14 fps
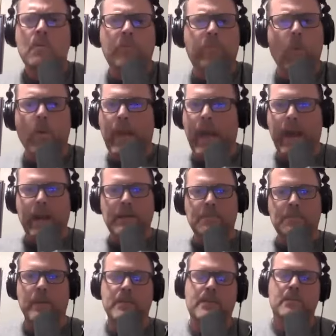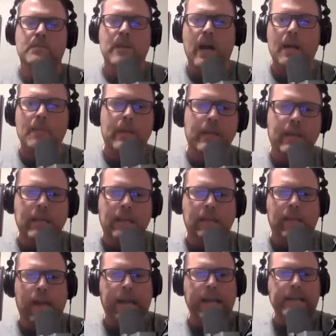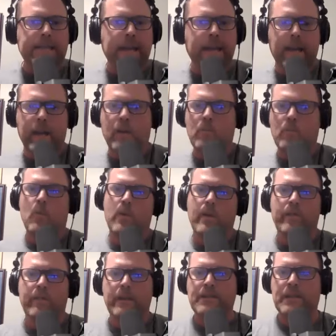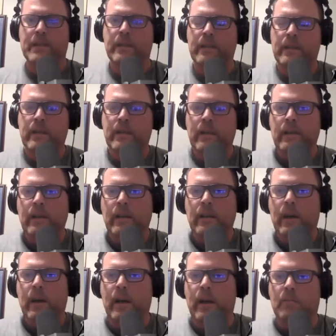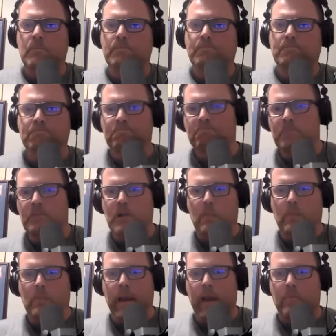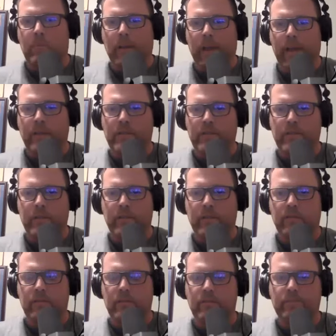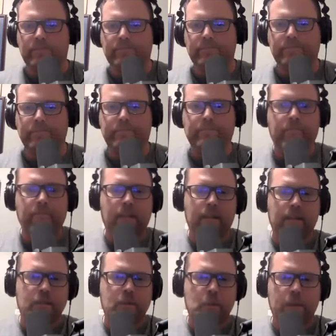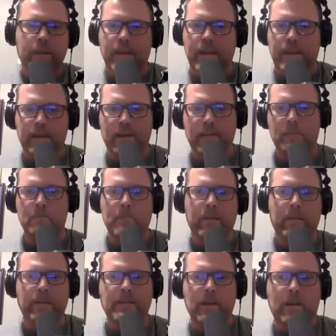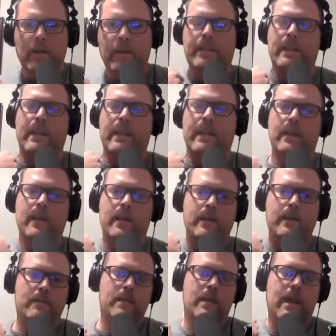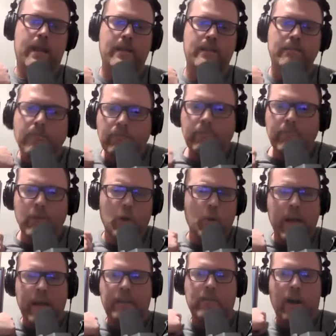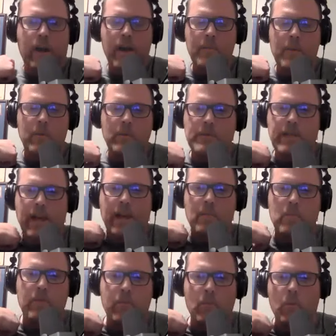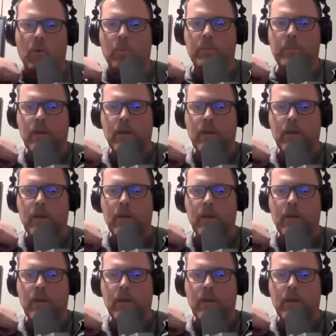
for that, I spent some time in the 82nd Airborne Division, um, jumping out of planes and doing the uh, the military thing and and unique time. It was kind of before